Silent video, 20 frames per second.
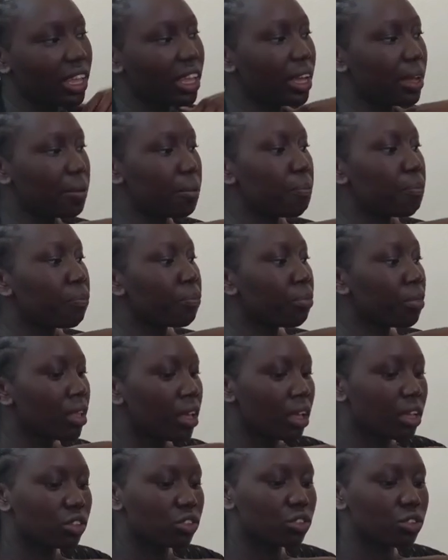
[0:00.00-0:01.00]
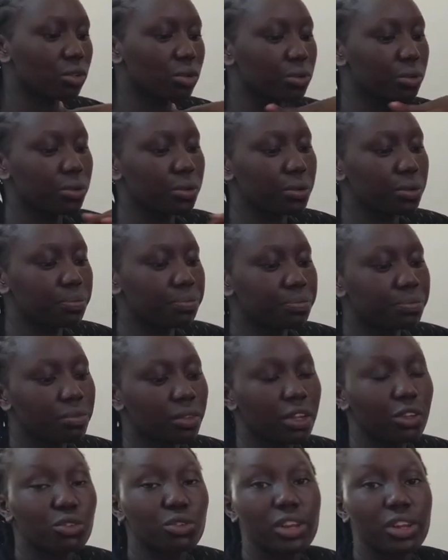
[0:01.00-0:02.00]
Yeah, so
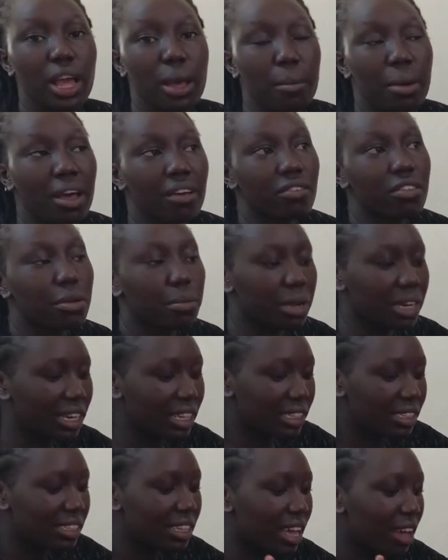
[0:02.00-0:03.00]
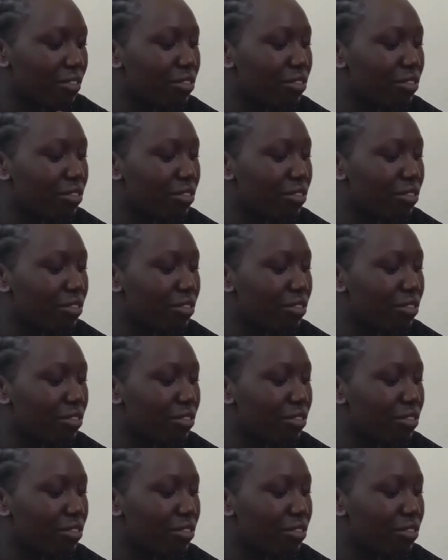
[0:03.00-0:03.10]
today I'm having mandazi.